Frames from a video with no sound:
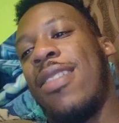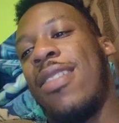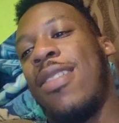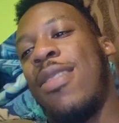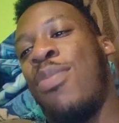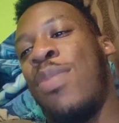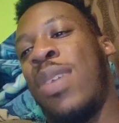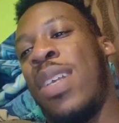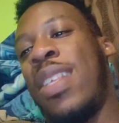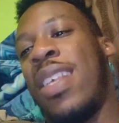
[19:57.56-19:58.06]

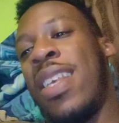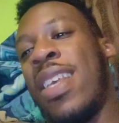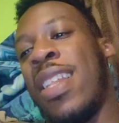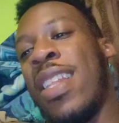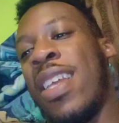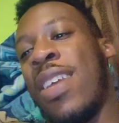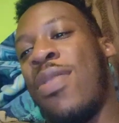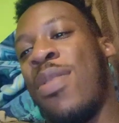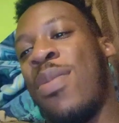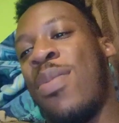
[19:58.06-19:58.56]
Missy could
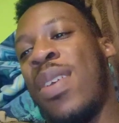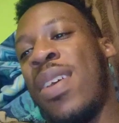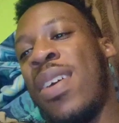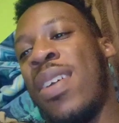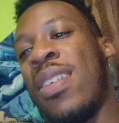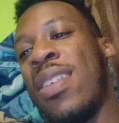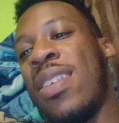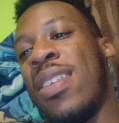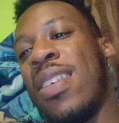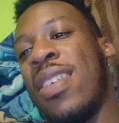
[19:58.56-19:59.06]
definitely be on
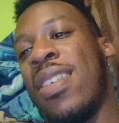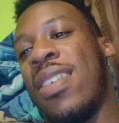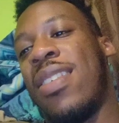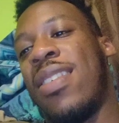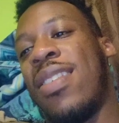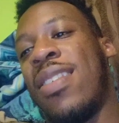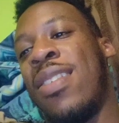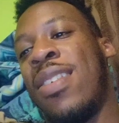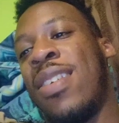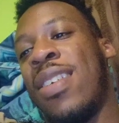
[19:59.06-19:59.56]
this list.
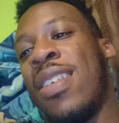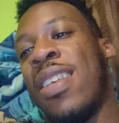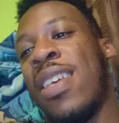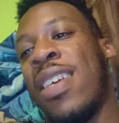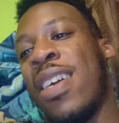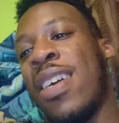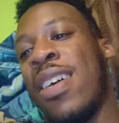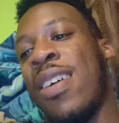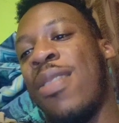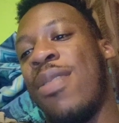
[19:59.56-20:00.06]
You could take
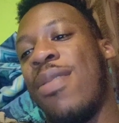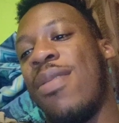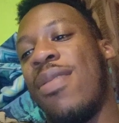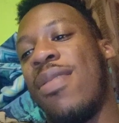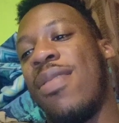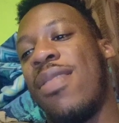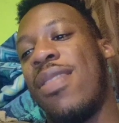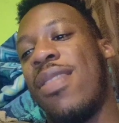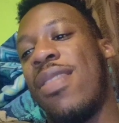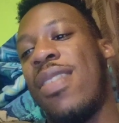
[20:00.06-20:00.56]
out,
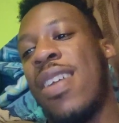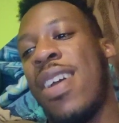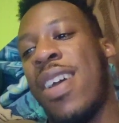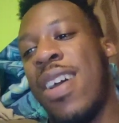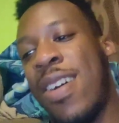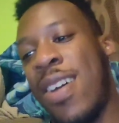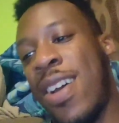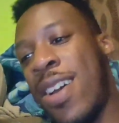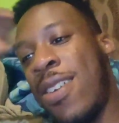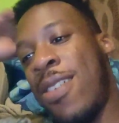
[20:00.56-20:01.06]
I
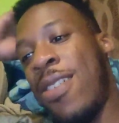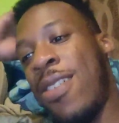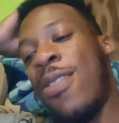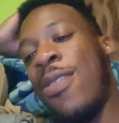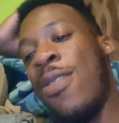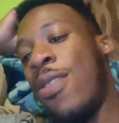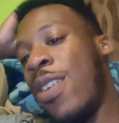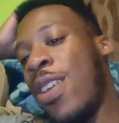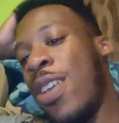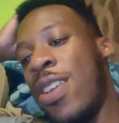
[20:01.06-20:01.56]
don't know
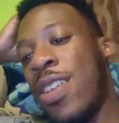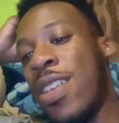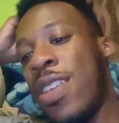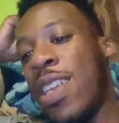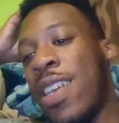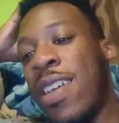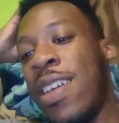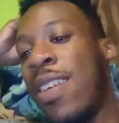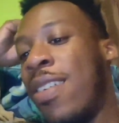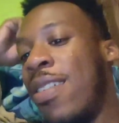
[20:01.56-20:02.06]
who you could
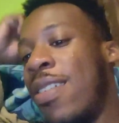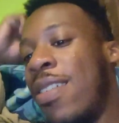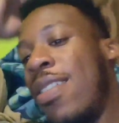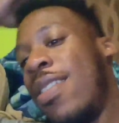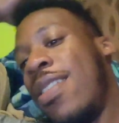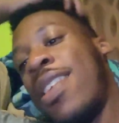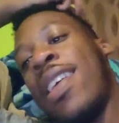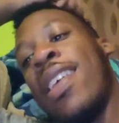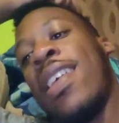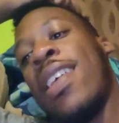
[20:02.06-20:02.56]
take out.
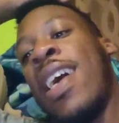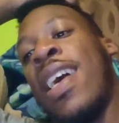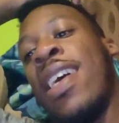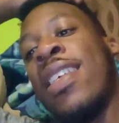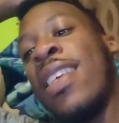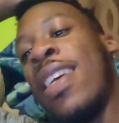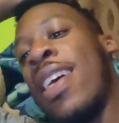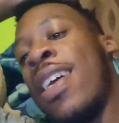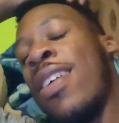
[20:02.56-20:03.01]
Honestly, I